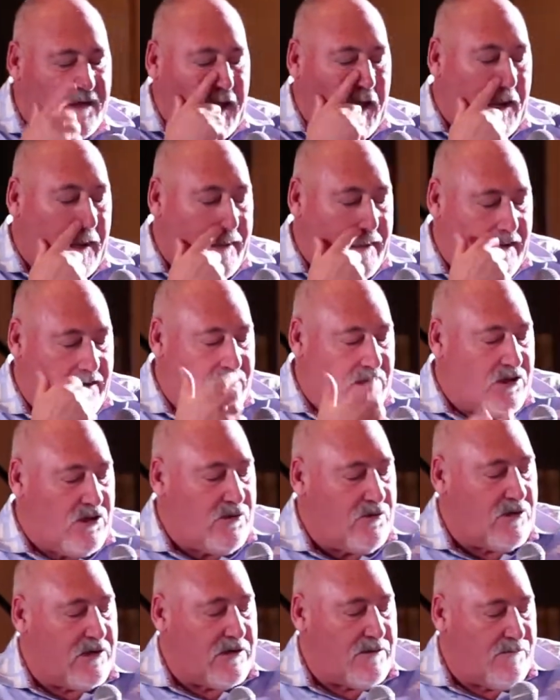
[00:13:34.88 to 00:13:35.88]
uh, and
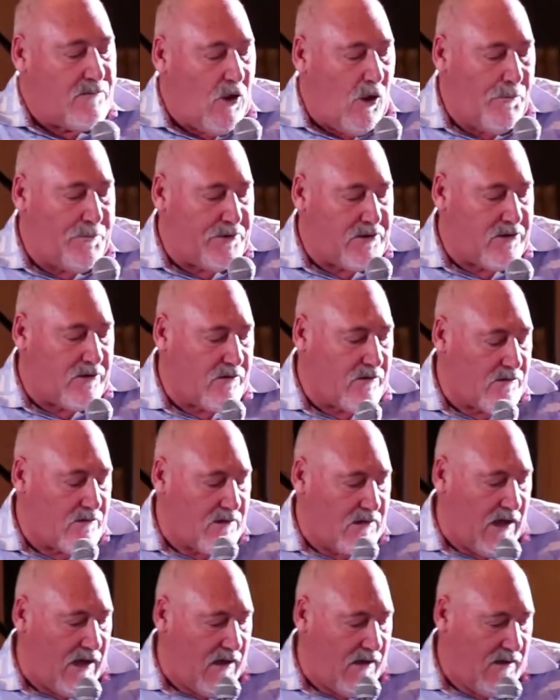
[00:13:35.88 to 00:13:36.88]
you can open your
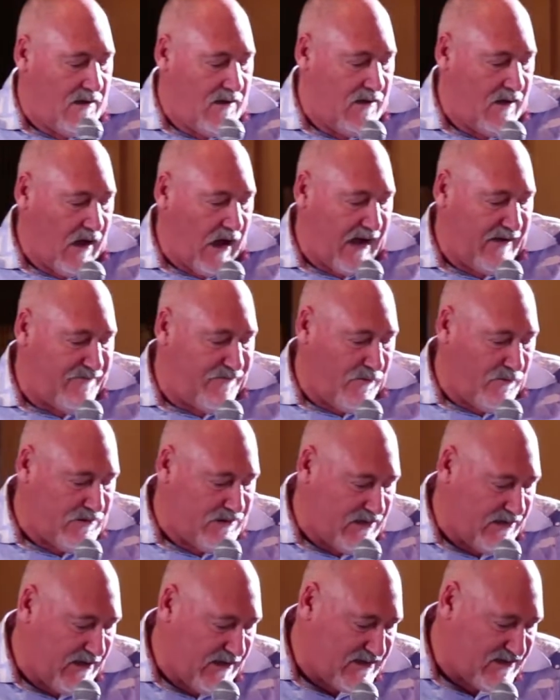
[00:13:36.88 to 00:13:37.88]
uh, iPhone
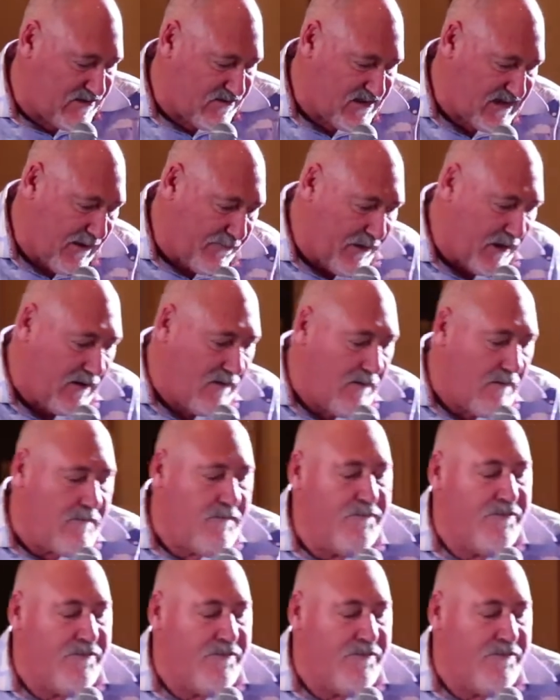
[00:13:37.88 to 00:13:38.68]
to this or something.